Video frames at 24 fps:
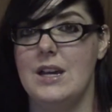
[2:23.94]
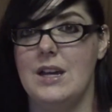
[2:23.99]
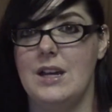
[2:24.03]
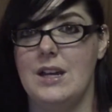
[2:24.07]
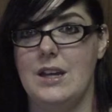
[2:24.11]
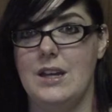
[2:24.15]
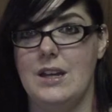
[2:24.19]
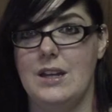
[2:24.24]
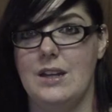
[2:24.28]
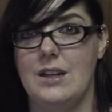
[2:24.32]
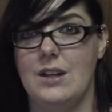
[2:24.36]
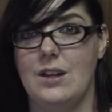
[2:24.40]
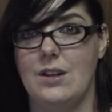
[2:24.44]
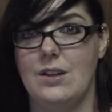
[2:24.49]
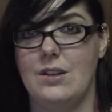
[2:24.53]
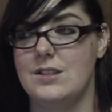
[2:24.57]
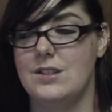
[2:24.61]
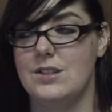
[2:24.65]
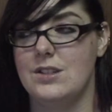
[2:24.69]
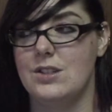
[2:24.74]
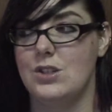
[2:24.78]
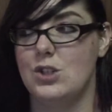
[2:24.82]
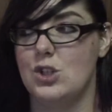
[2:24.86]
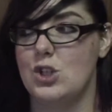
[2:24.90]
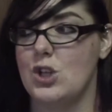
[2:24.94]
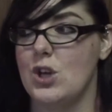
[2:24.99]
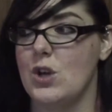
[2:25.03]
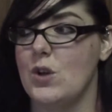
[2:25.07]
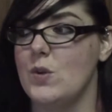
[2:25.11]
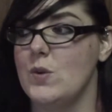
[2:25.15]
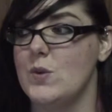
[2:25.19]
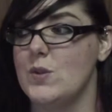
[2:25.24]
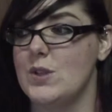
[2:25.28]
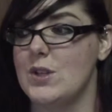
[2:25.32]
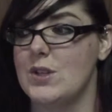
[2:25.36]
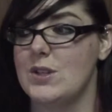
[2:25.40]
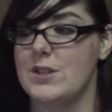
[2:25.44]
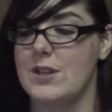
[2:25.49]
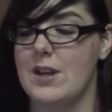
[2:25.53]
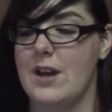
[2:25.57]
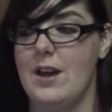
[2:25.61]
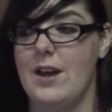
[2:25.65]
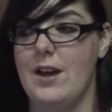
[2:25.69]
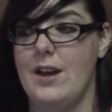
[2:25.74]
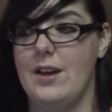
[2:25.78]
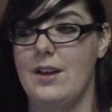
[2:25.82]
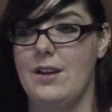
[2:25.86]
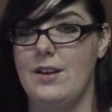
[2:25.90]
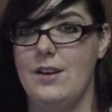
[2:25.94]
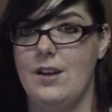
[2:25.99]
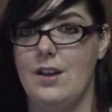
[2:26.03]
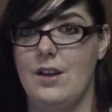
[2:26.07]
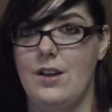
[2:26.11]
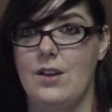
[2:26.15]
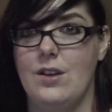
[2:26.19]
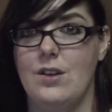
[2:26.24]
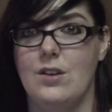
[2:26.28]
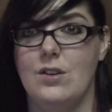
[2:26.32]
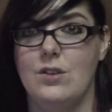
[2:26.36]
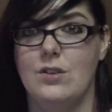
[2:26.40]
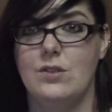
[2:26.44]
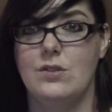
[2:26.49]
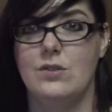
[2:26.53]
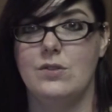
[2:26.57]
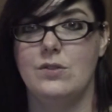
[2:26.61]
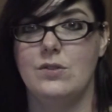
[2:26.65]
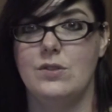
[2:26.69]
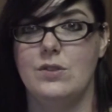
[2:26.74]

it shows a side of